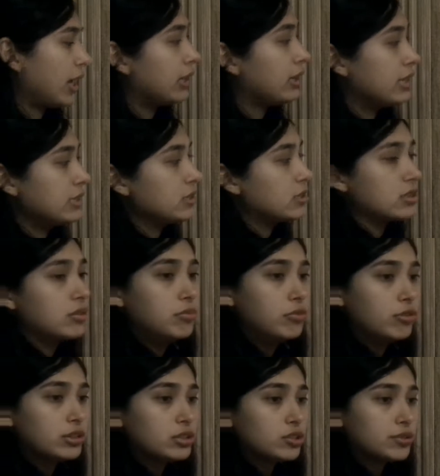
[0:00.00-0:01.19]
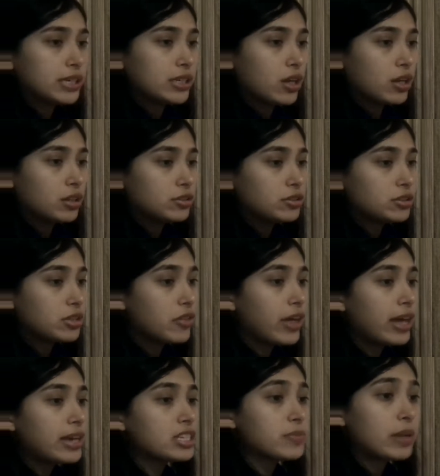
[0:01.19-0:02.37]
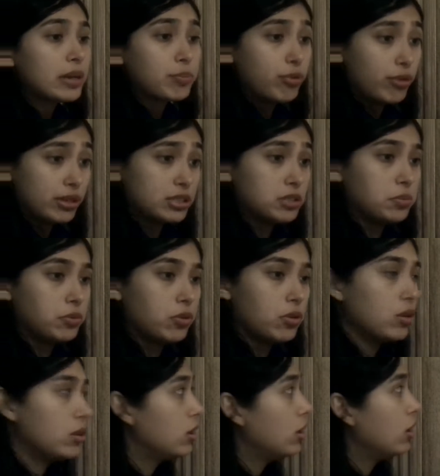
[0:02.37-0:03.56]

lend someone $20. That is my principal.